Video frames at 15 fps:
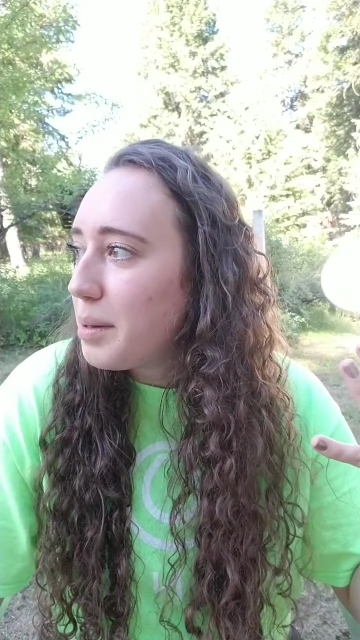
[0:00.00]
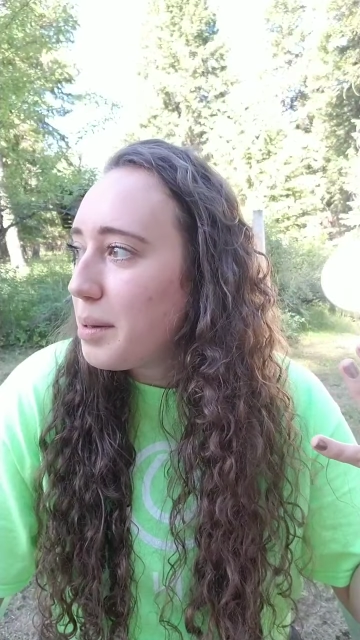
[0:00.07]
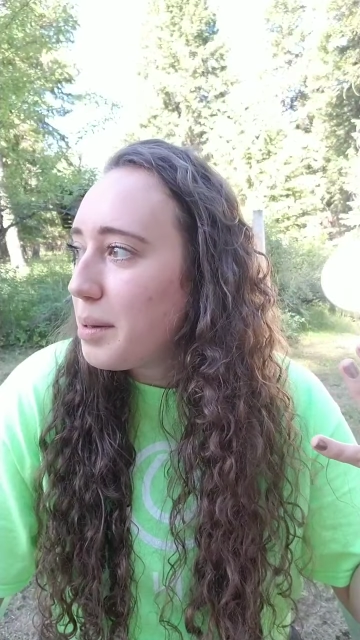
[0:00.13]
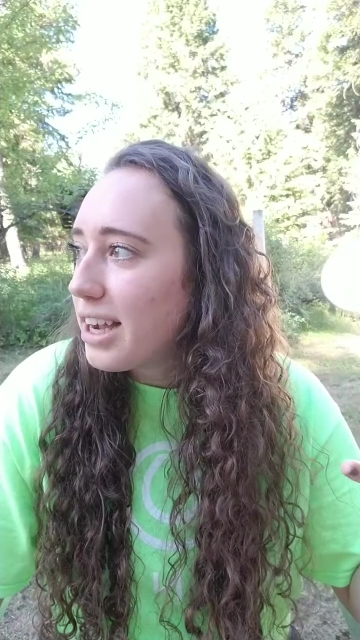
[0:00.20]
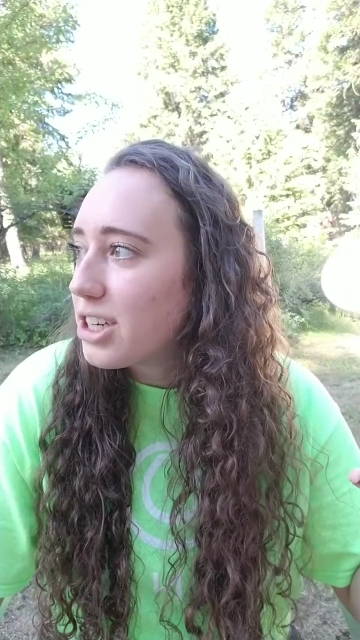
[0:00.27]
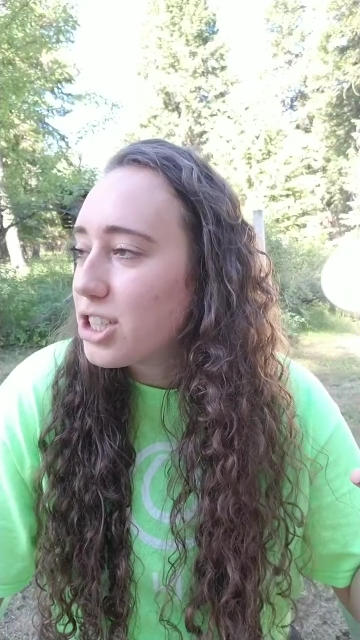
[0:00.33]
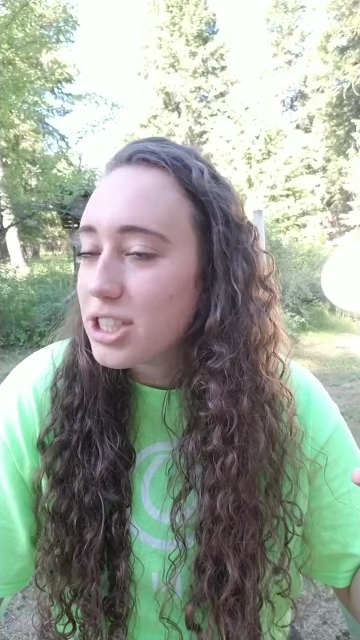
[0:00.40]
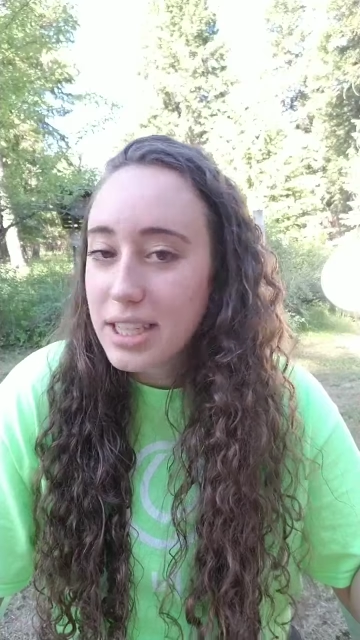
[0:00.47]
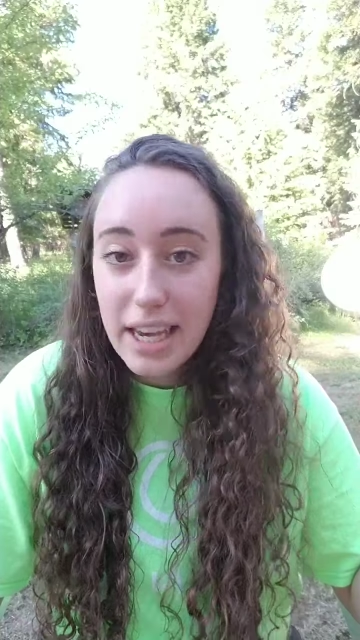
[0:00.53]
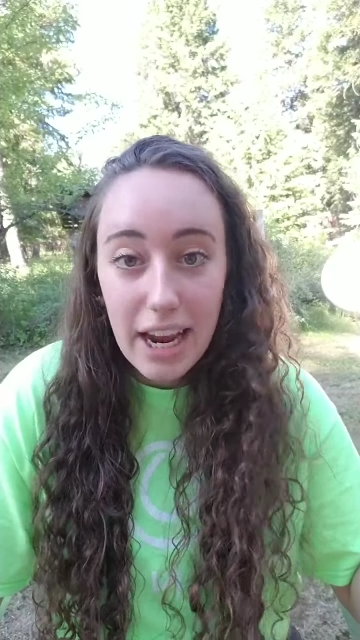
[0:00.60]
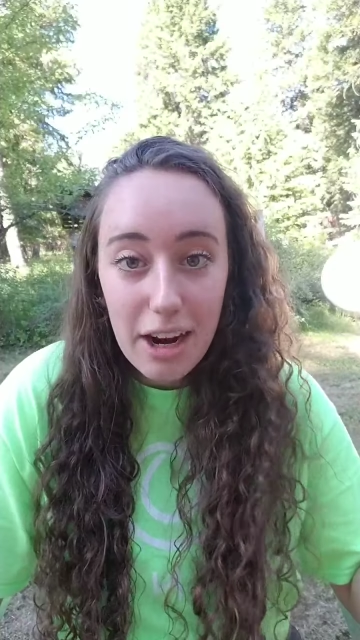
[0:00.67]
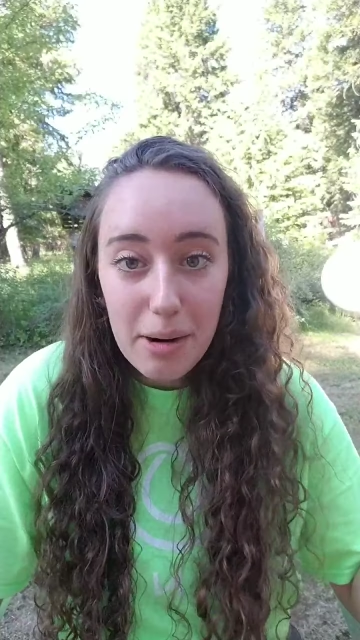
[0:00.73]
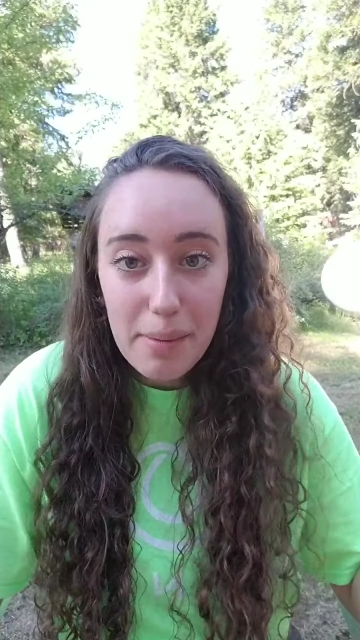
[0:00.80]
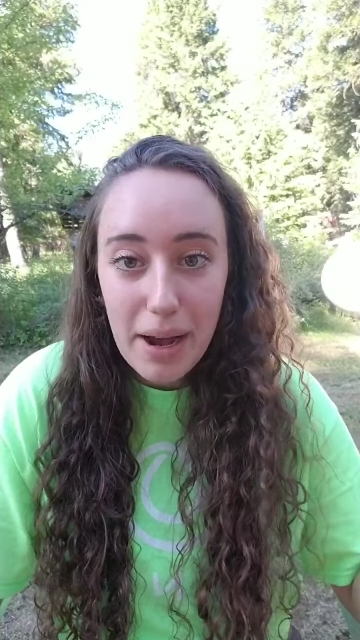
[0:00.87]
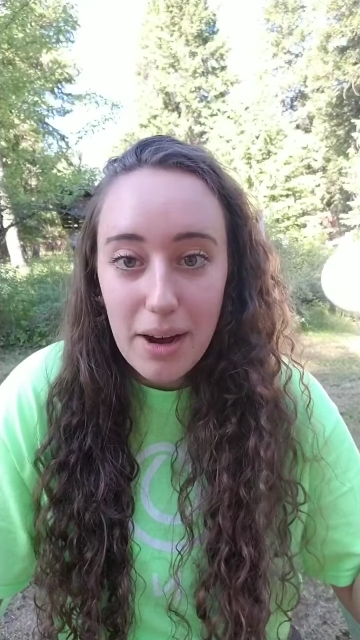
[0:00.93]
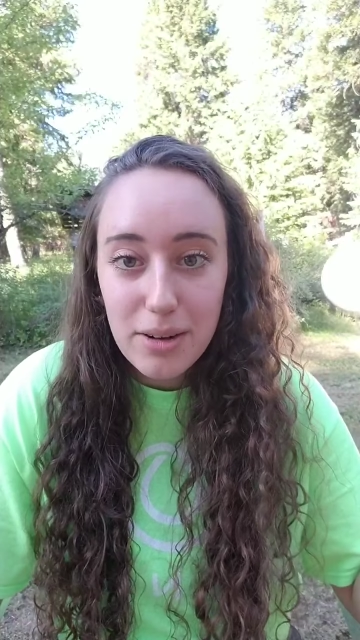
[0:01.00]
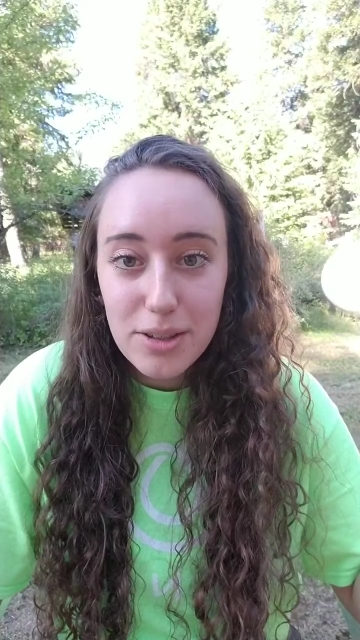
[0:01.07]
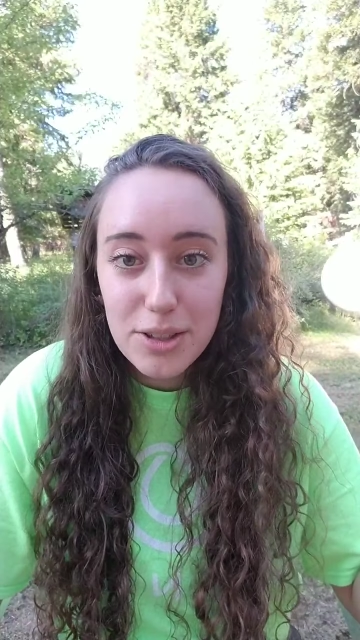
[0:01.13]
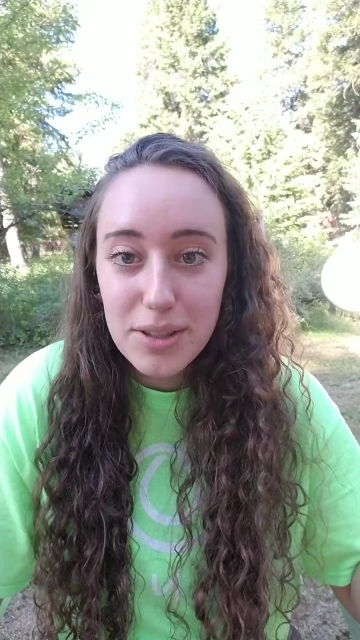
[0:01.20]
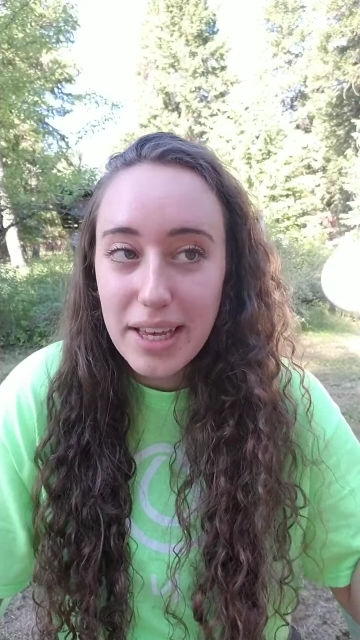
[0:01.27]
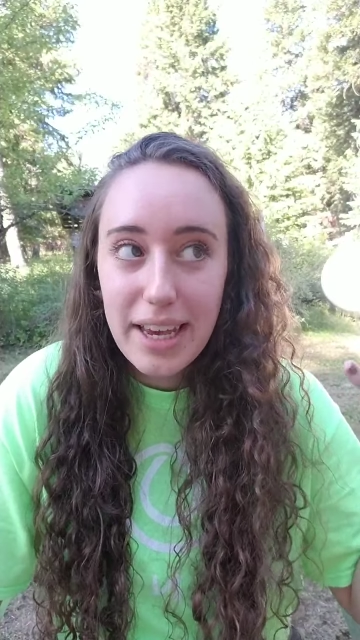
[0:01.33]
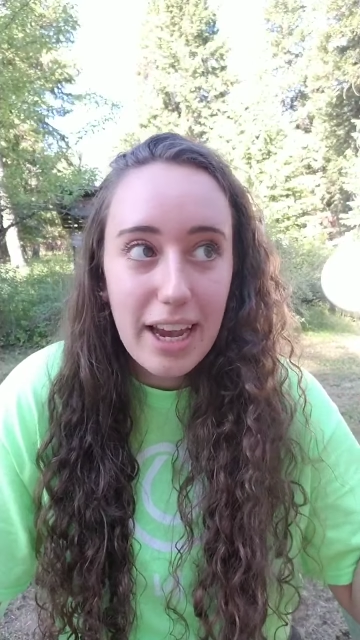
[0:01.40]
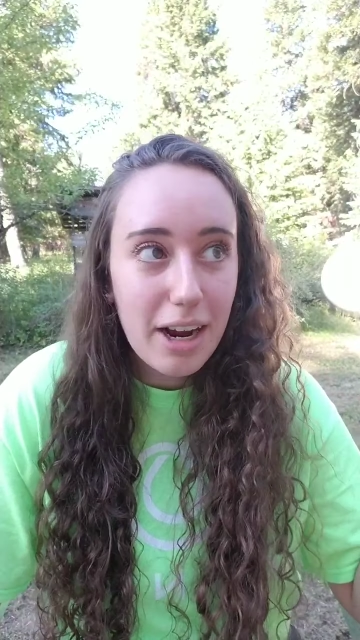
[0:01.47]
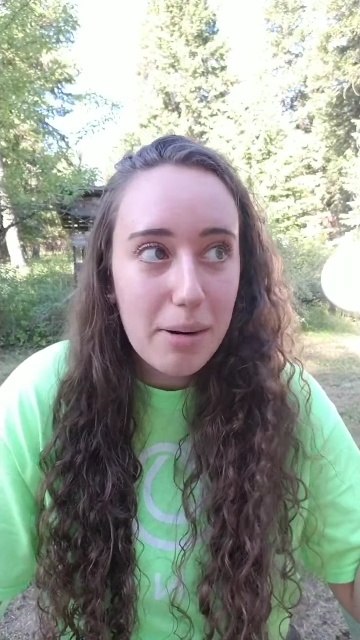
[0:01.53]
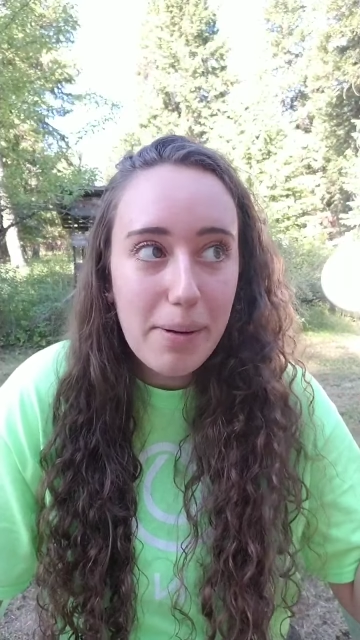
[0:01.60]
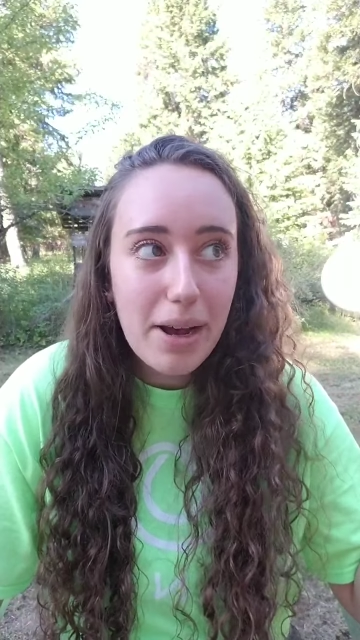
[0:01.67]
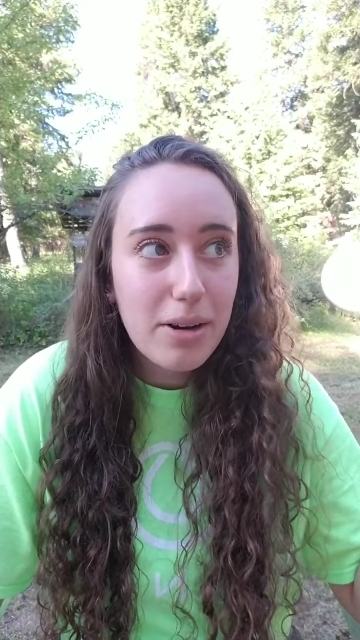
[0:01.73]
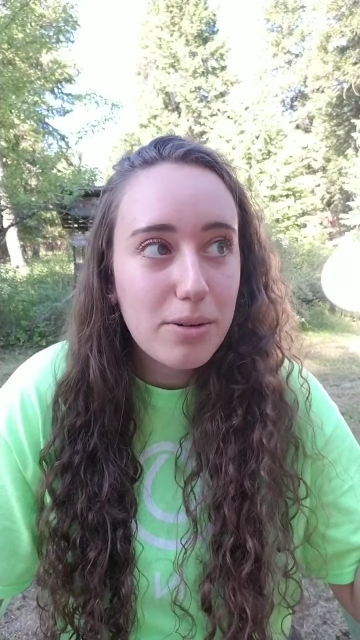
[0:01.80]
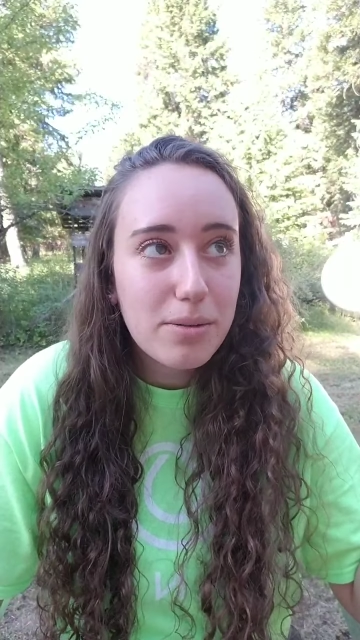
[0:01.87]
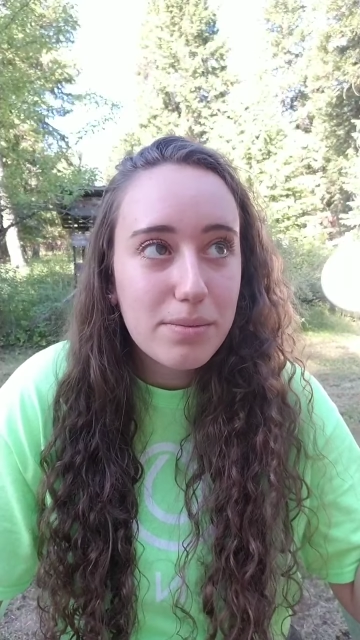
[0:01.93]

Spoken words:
actually care about? Do they care about,